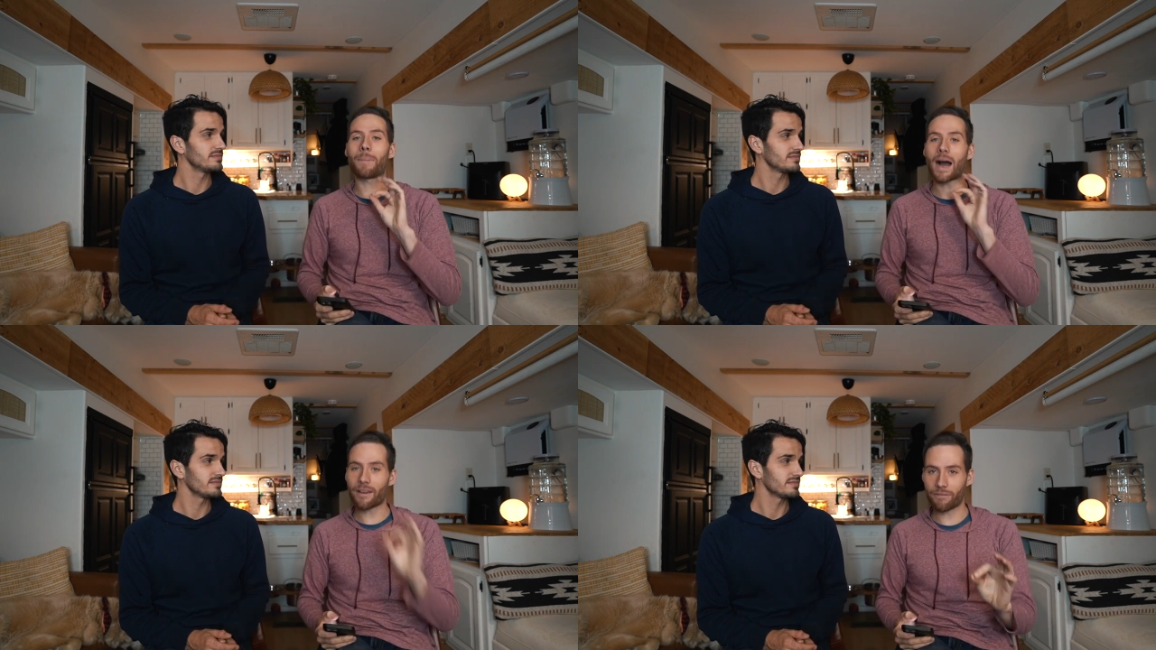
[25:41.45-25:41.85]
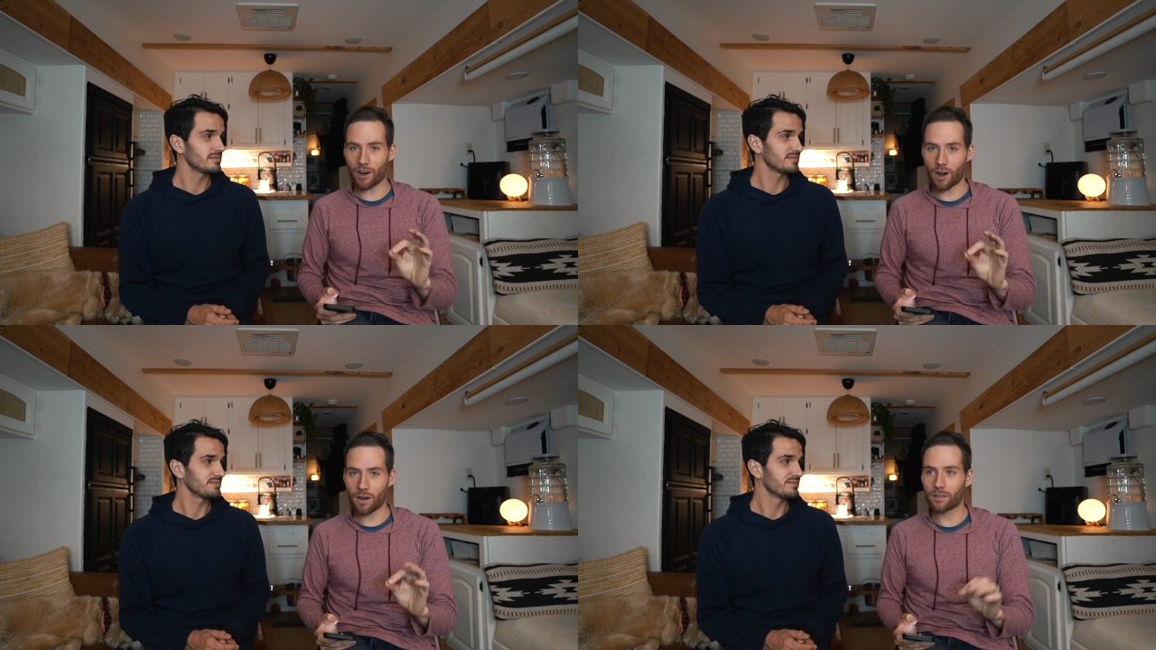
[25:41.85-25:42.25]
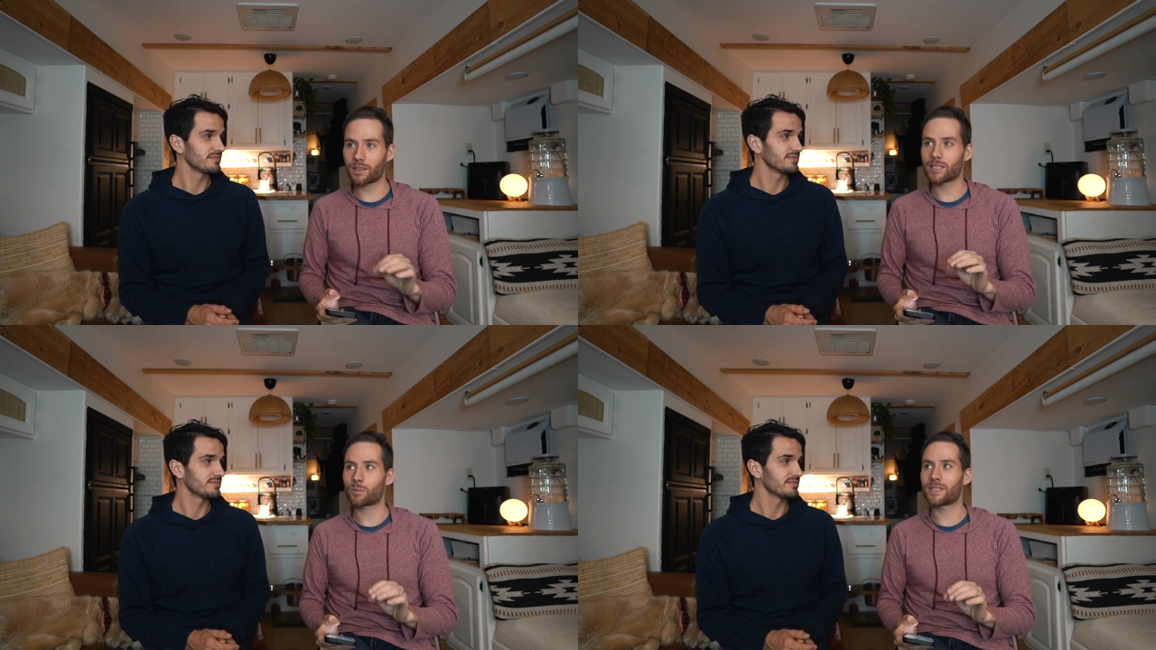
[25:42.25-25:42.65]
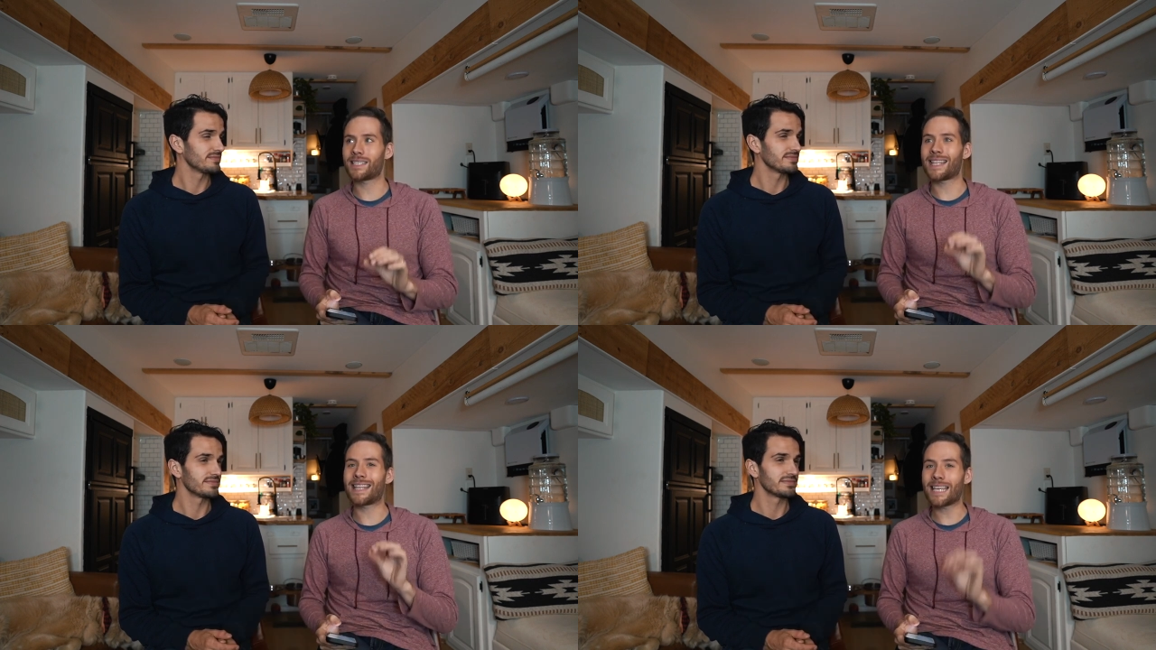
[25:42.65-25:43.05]
Speaker 1: By far, this
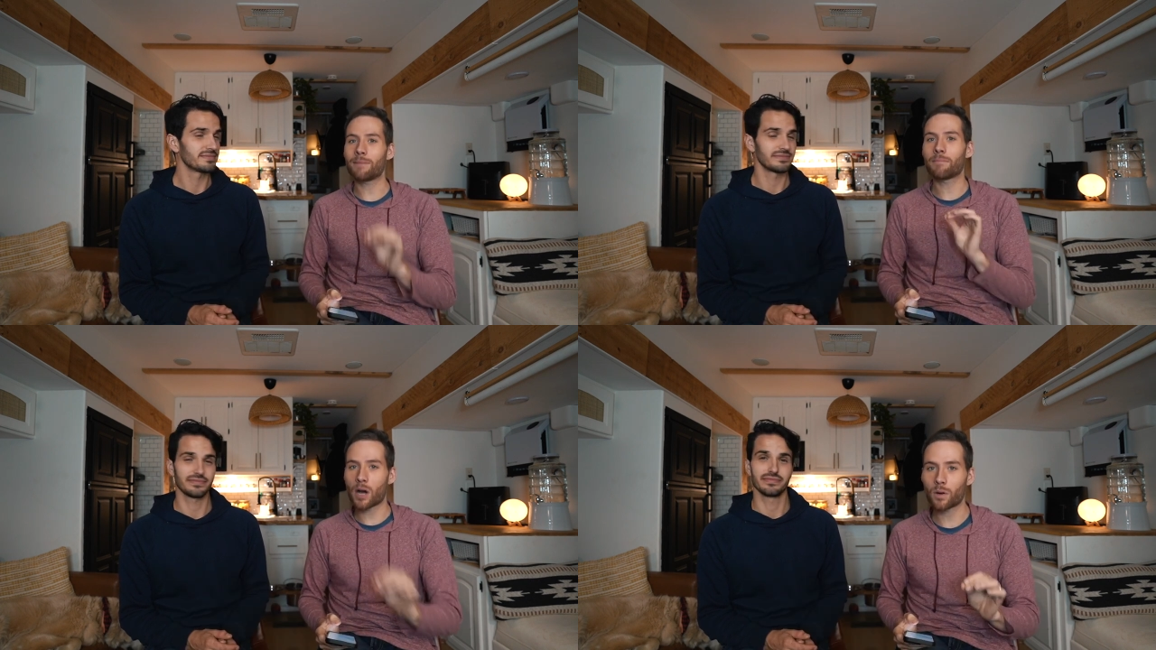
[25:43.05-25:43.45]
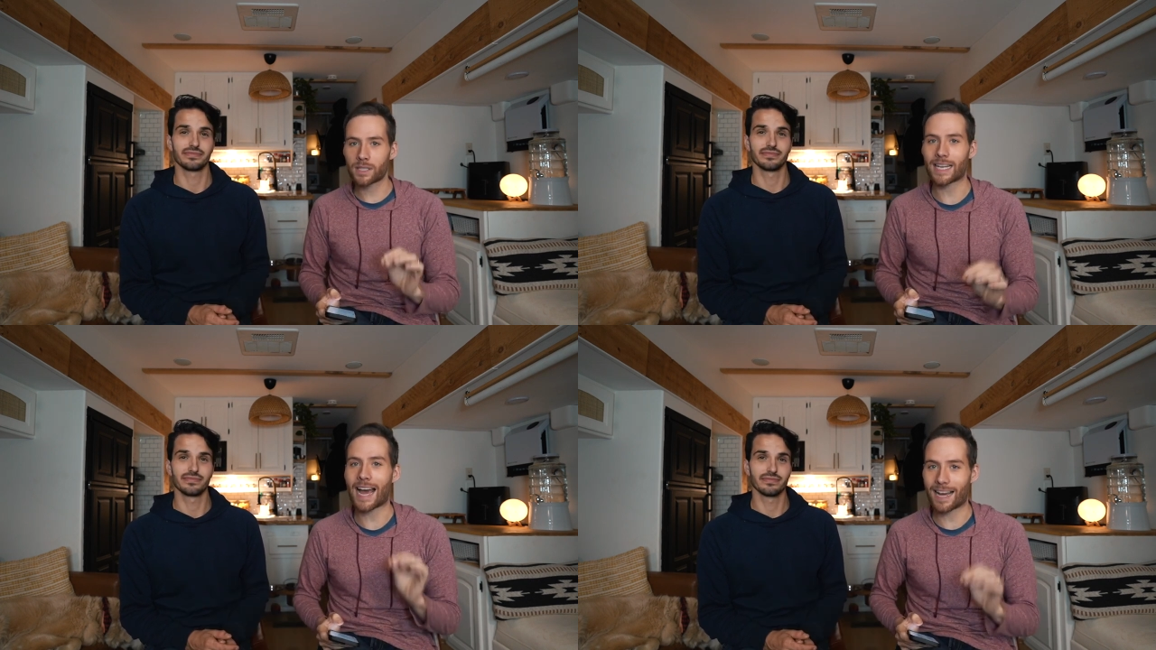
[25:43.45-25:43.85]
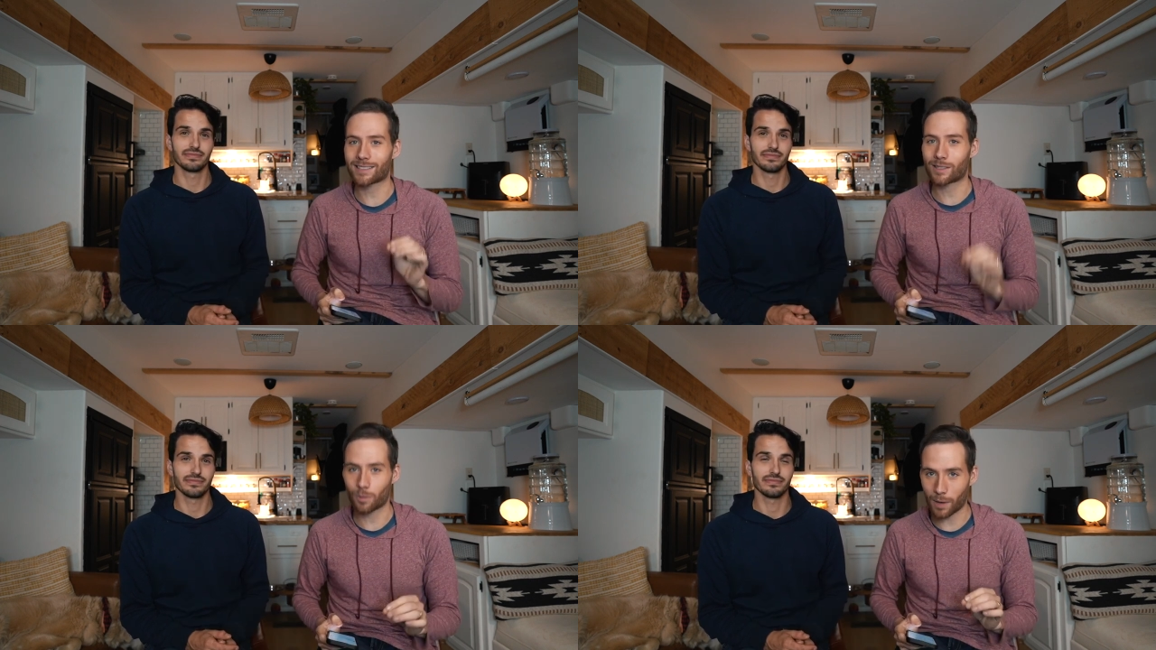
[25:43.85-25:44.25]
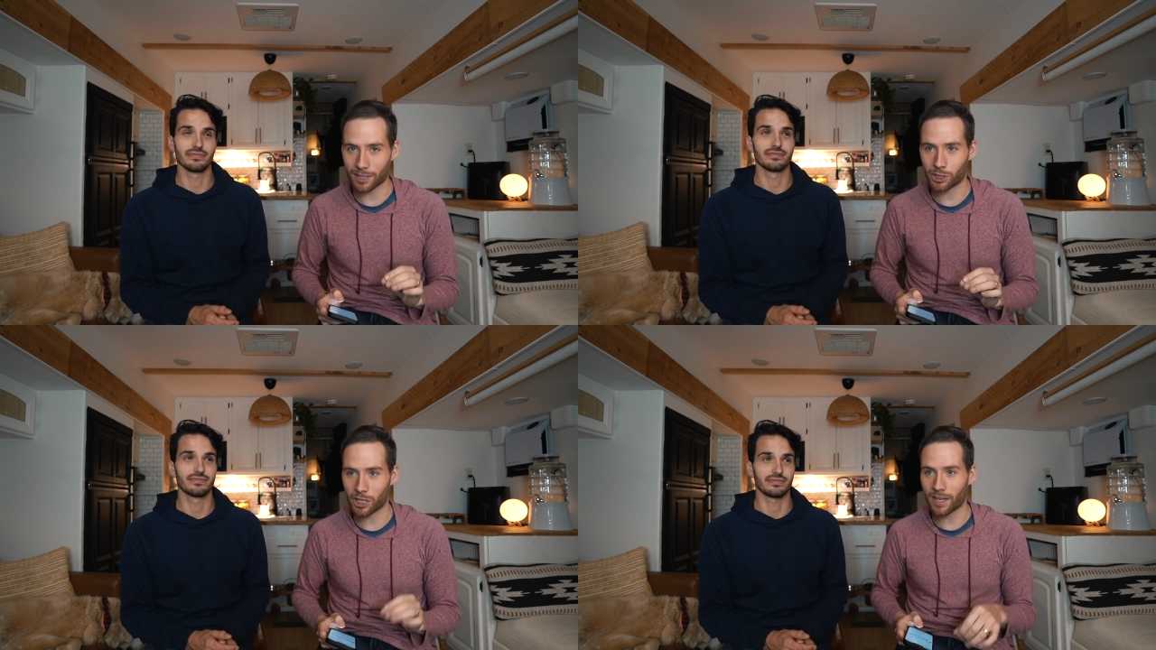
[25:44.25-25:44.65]
was the most asked
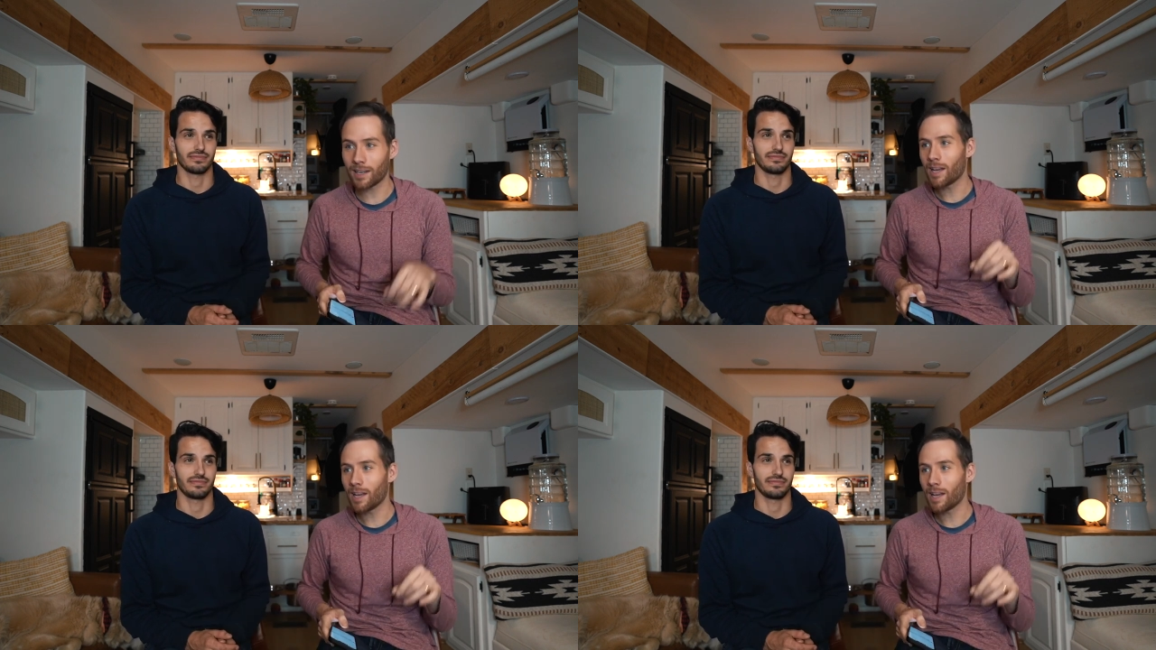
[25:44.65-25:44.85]
question.